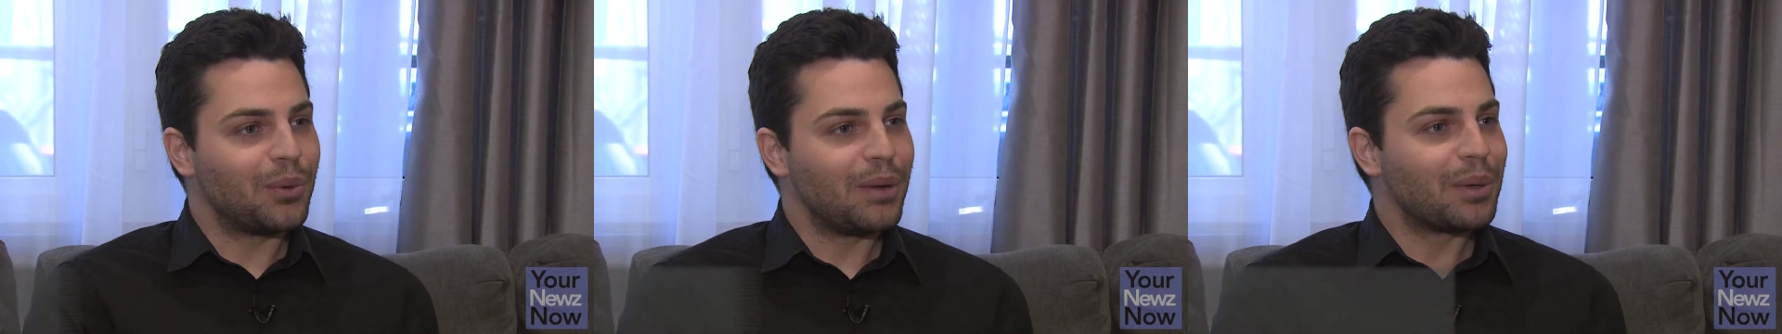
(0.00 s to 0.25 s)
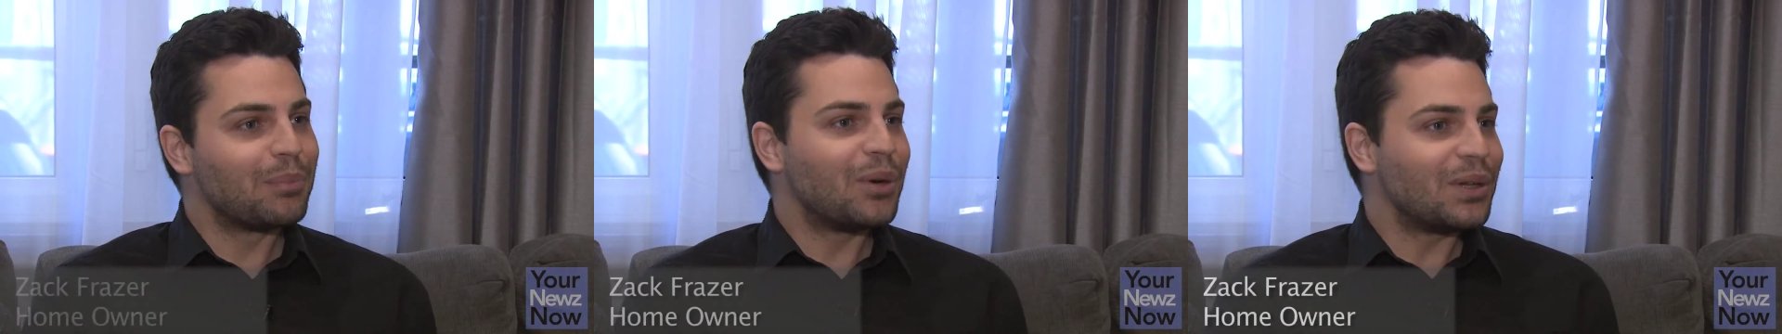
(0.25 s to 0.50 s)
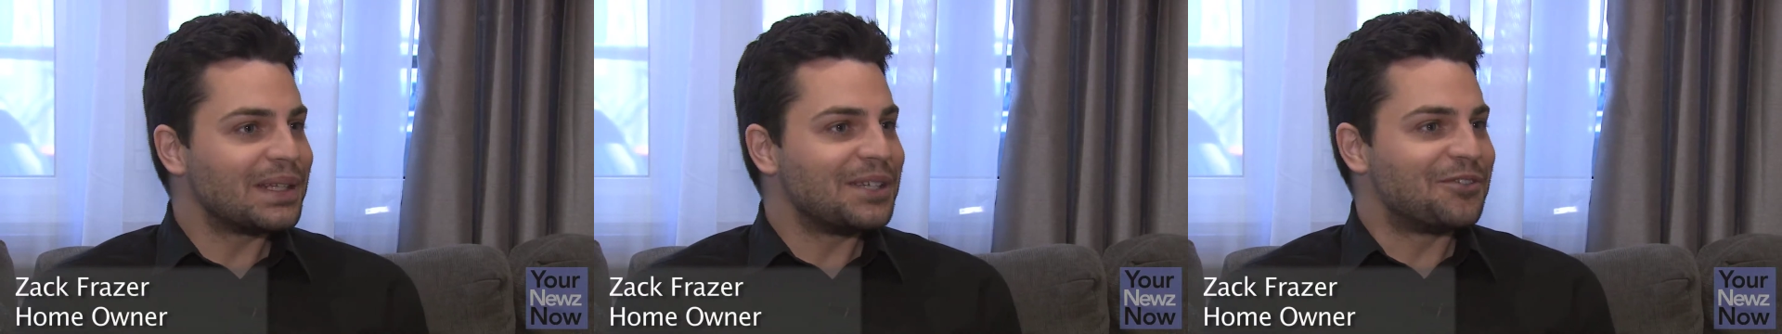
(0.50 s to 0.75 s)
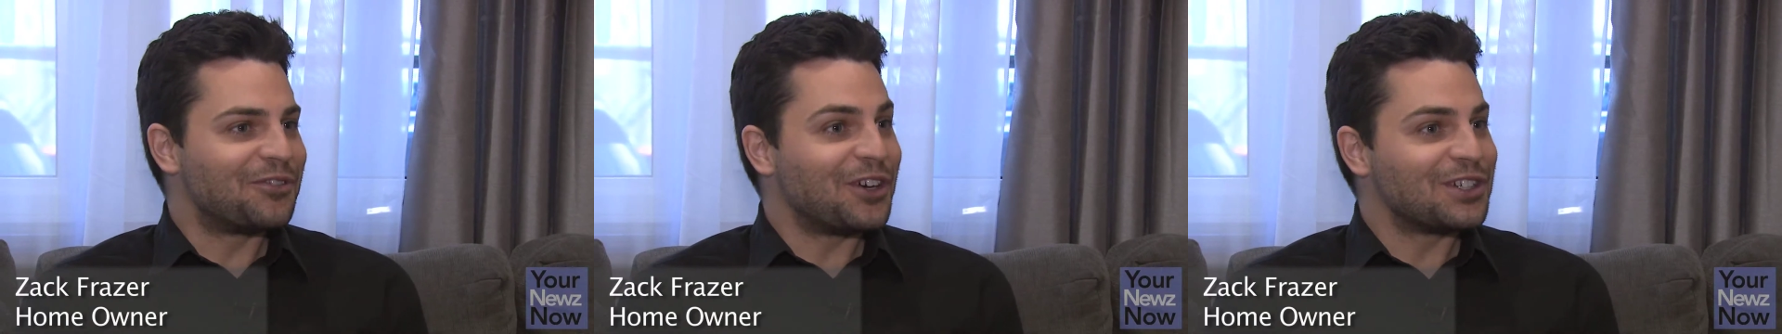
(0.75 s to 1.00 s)
We were bullied
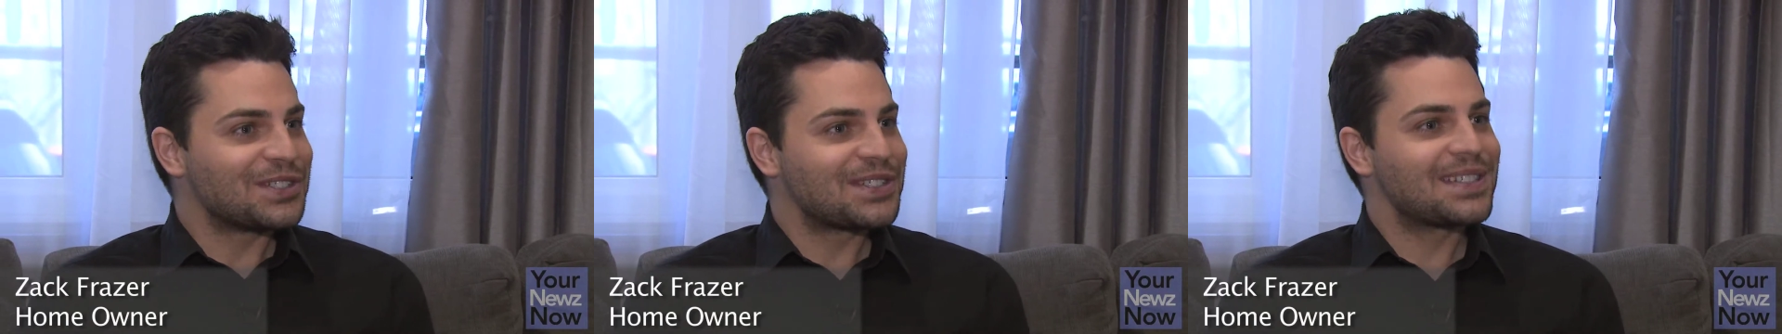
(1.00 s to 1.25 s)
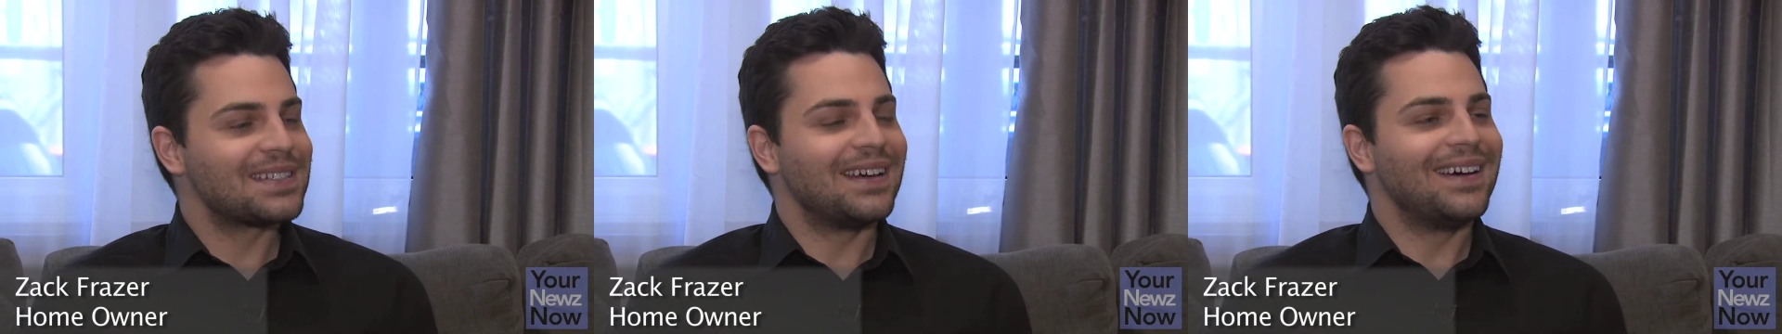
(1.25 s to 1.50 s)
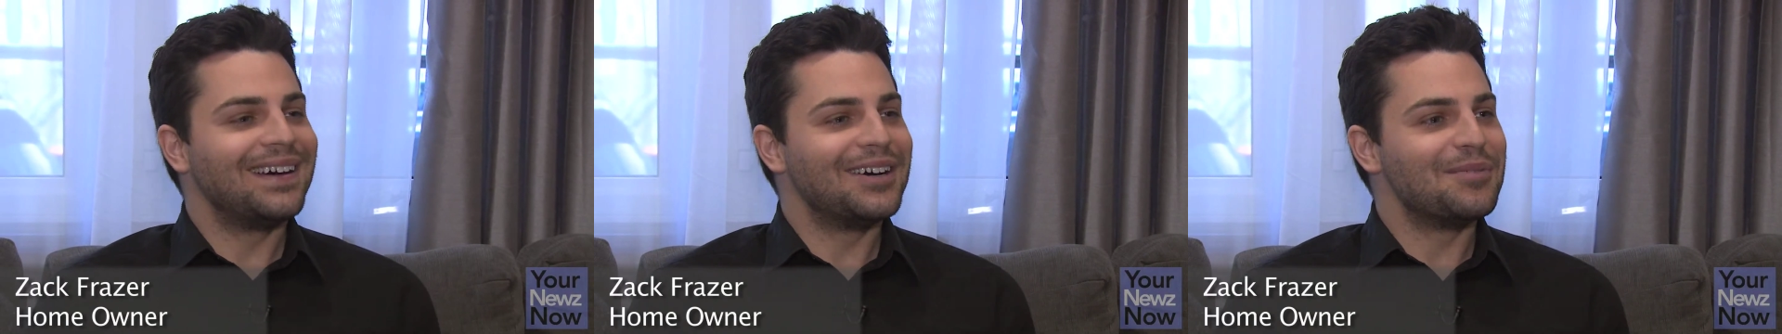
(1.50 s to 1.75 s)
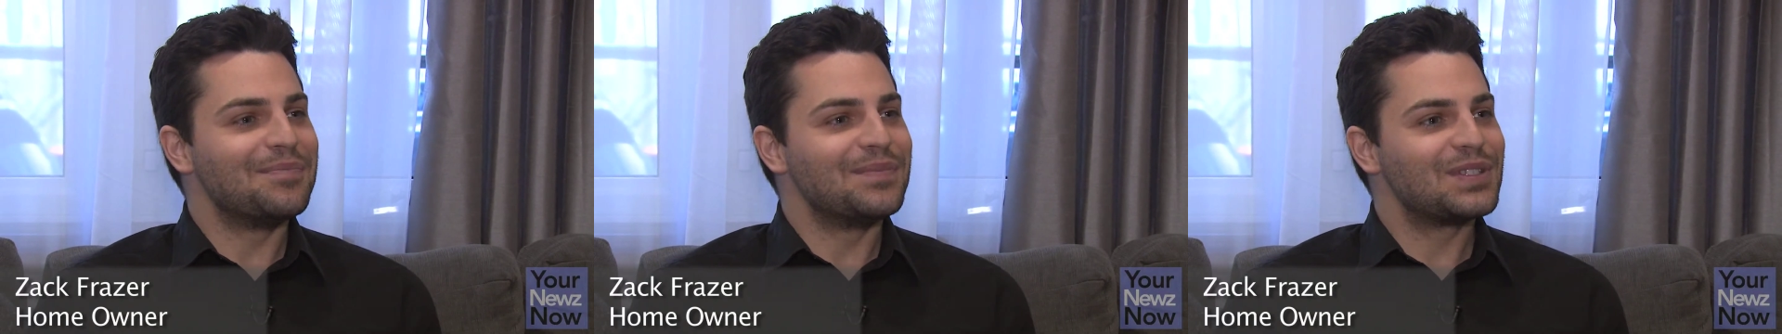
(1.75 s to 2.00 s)
first,
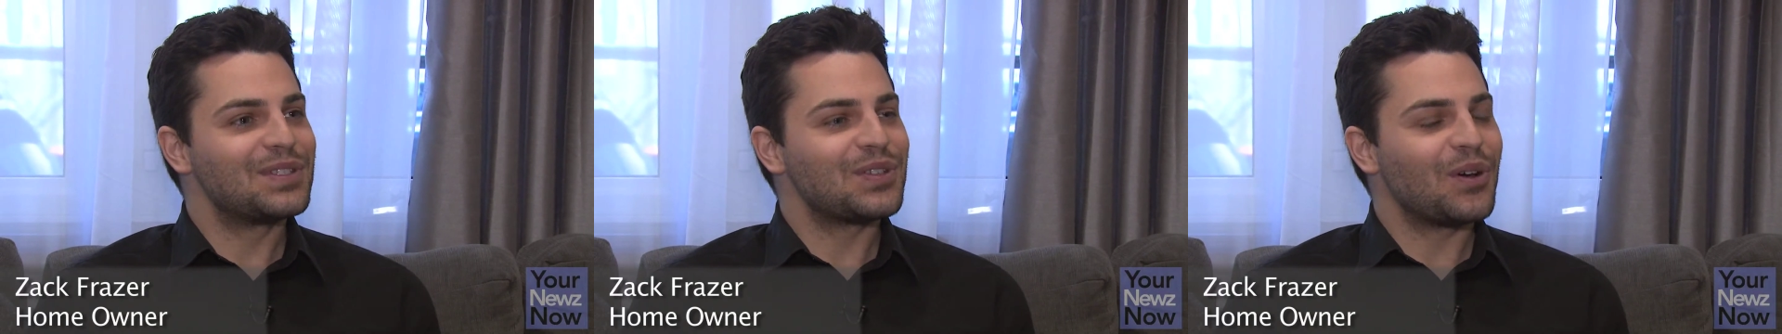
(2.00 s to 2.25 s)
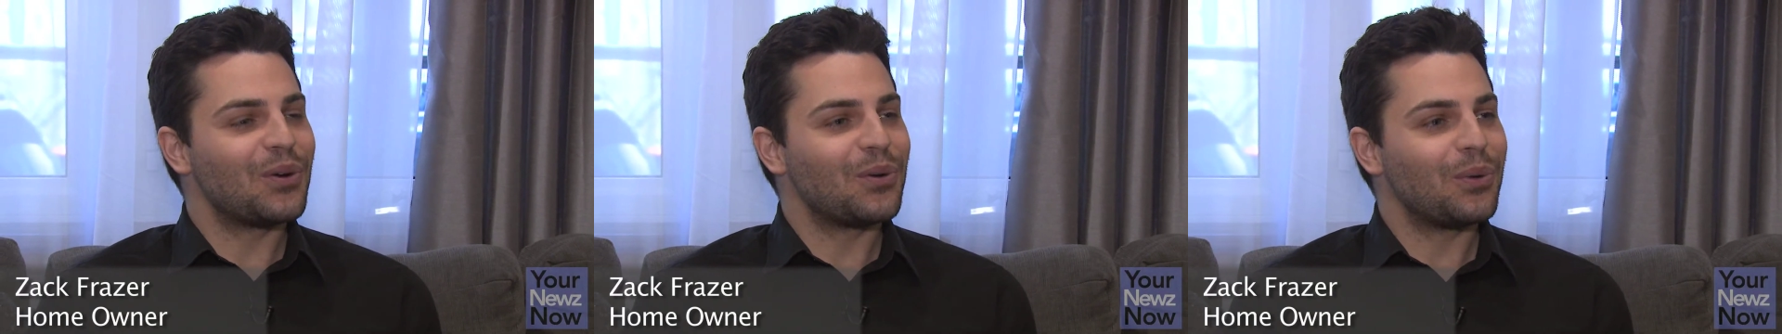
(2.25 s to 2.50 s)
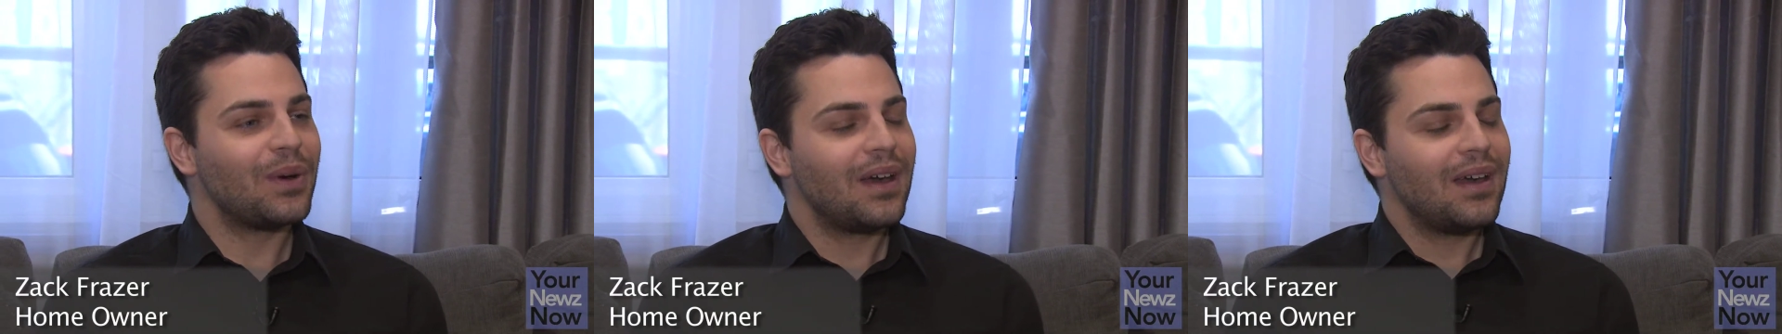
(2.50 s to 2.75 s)
um, so